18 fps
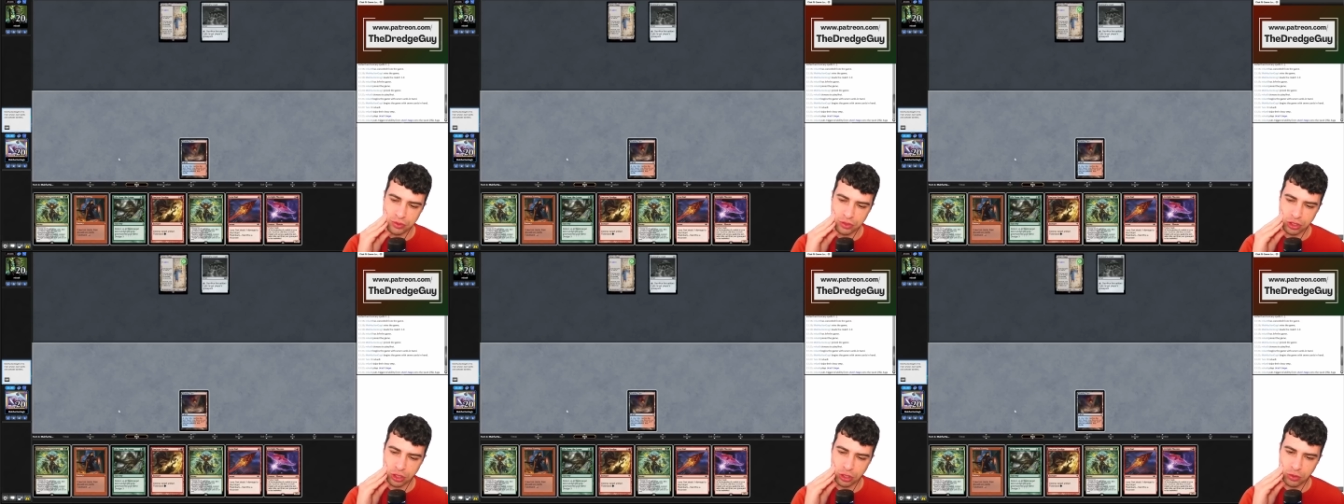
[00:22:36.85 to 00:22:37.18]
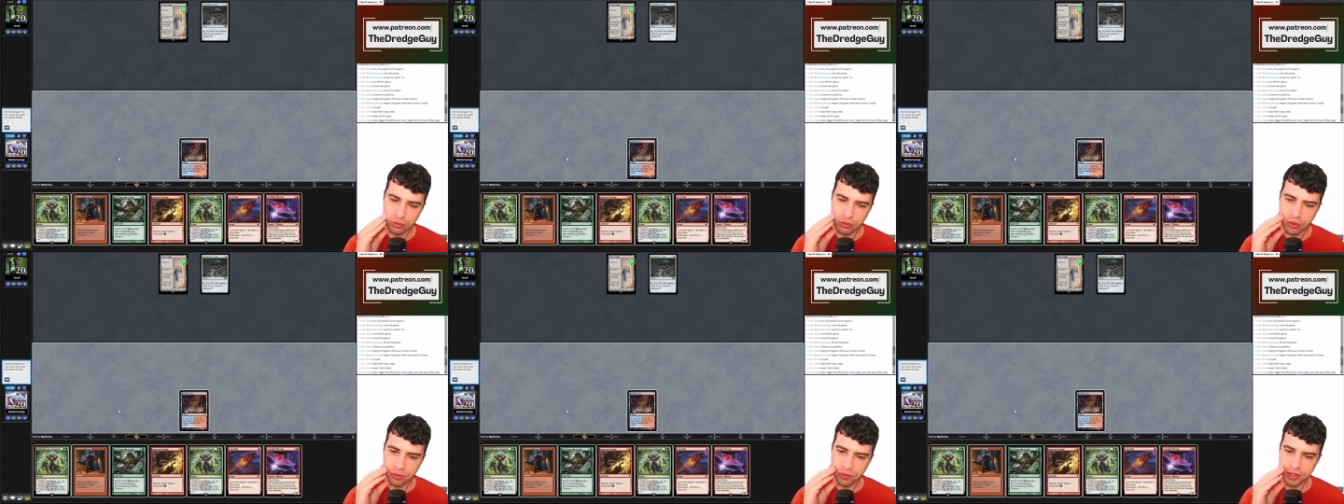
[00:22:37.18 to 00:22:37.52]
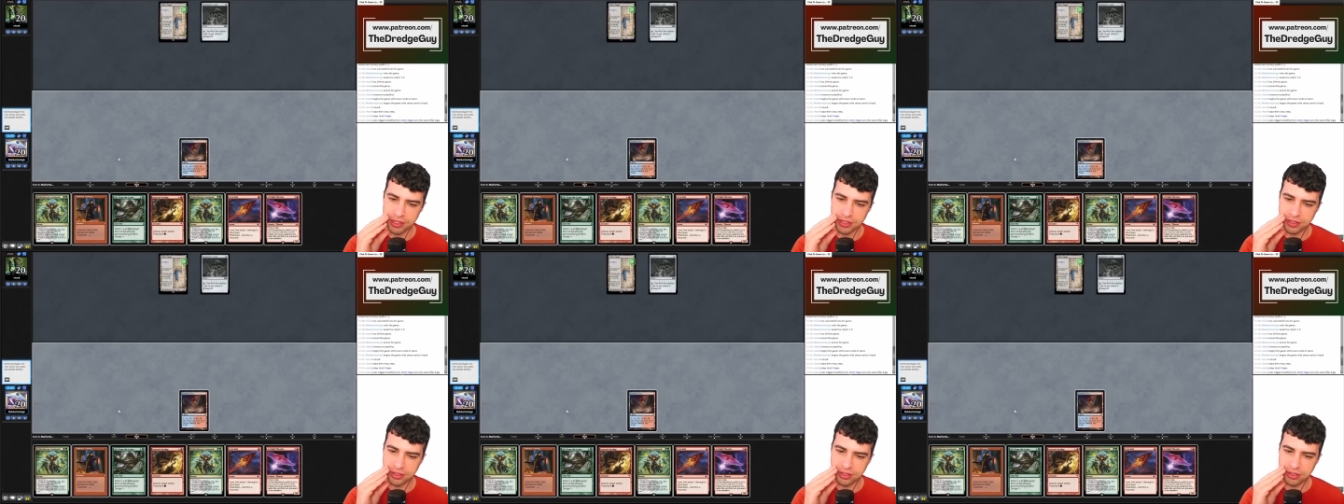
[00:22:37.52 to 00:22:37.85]
slow roll
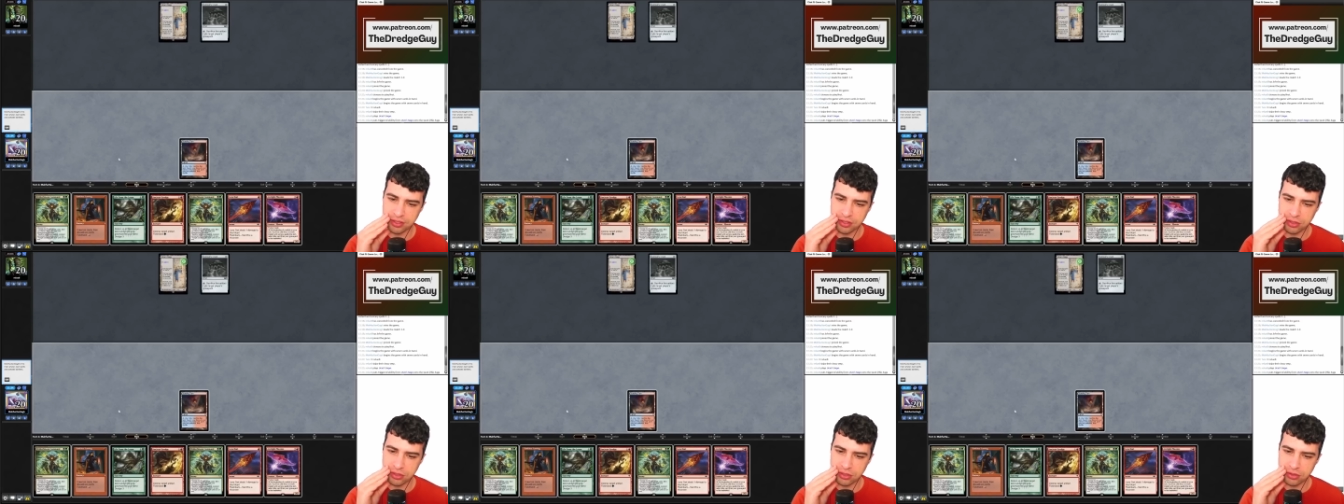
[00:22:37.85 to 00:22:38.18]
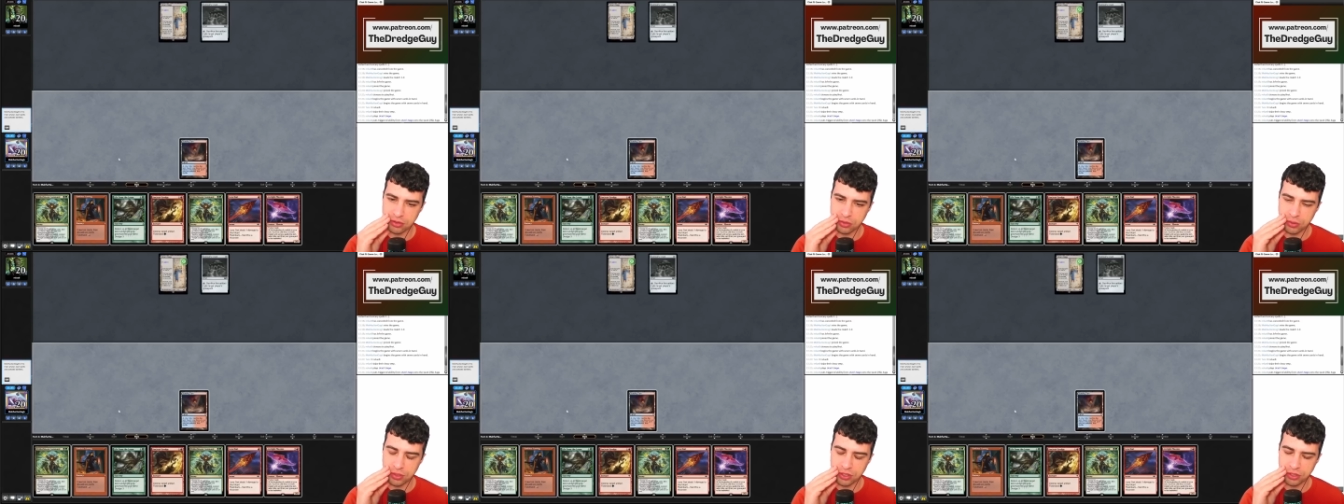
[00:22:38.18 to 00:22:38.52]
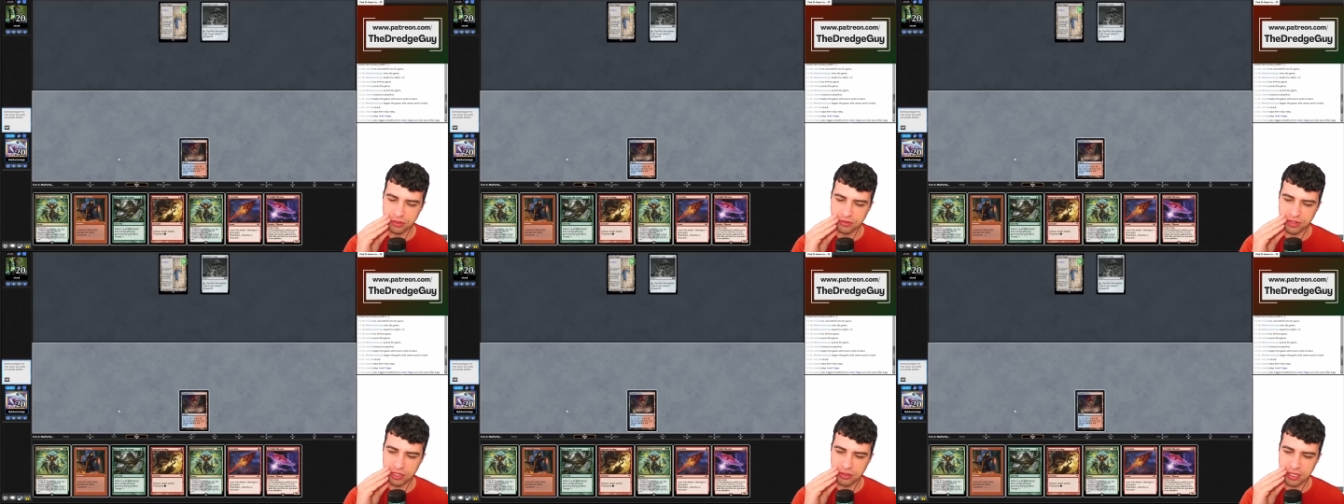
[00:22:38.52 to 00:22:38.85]
this to a
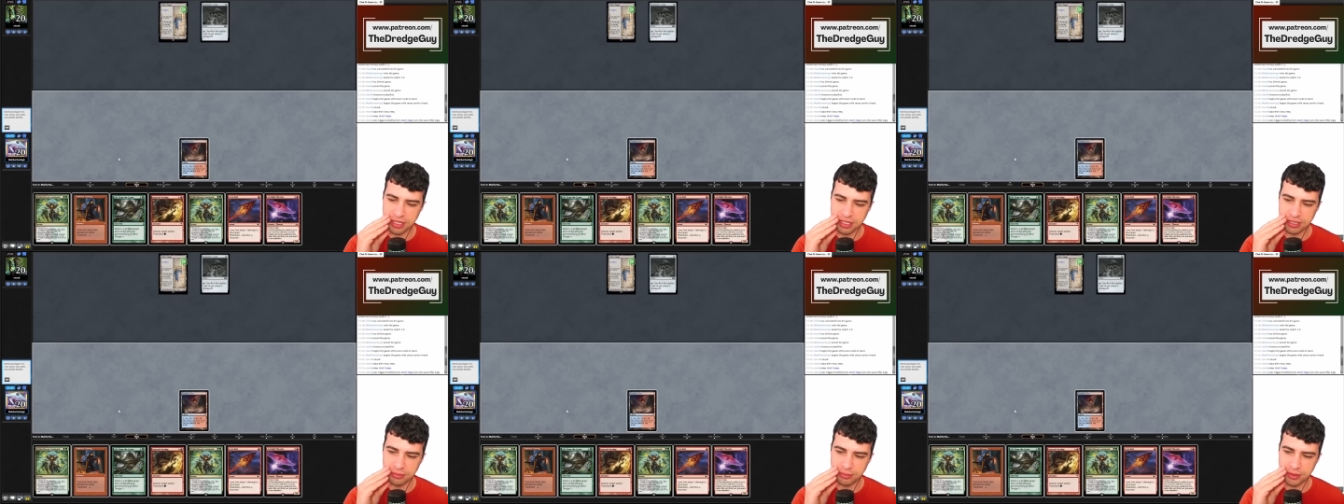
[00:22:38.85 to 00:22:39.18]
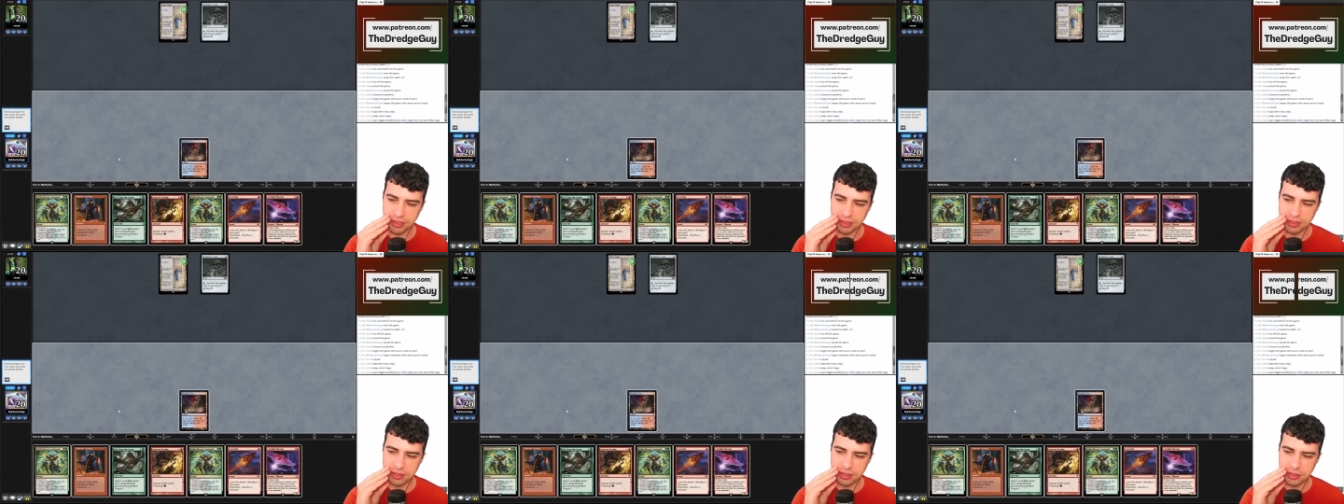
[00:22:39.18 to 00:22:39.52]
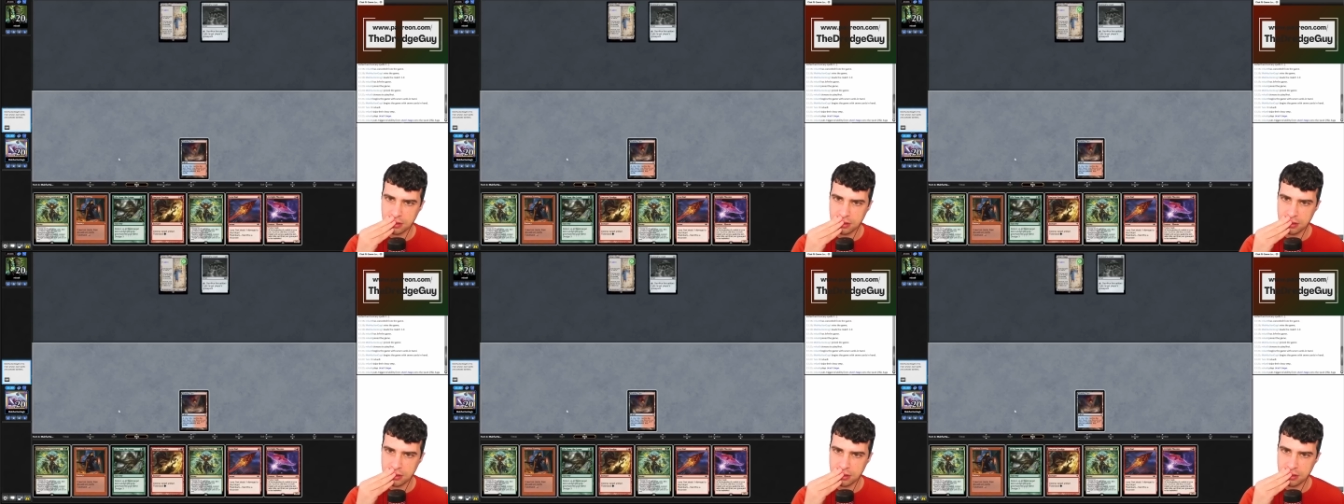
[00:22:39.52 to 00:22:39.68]
Surveil land, but